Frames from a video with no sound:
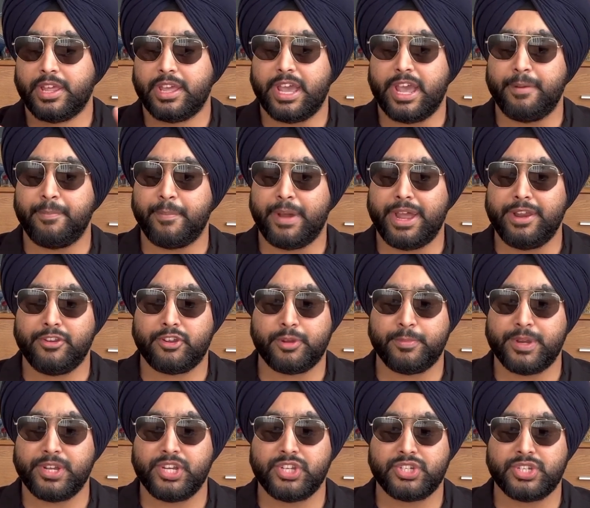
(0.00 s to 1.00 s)
And my
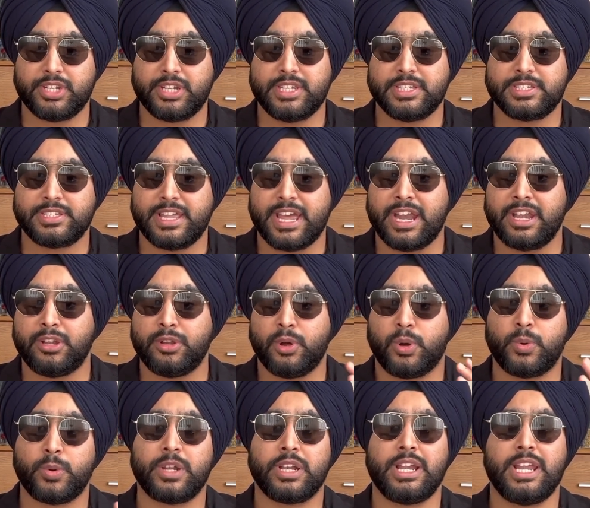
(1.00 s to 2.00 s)
recommendation is that
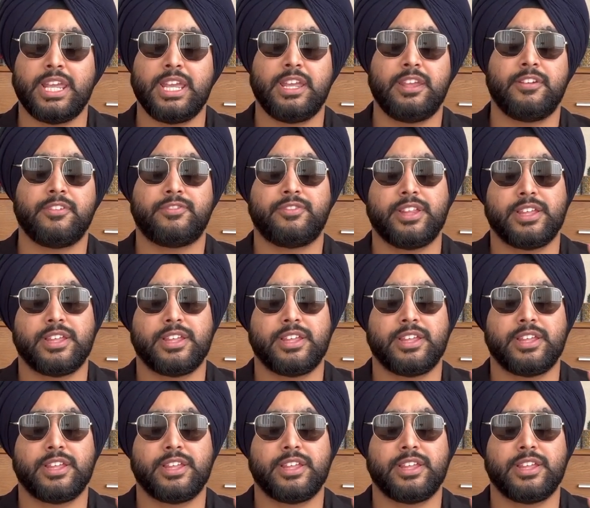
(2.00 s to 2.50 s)
don't leave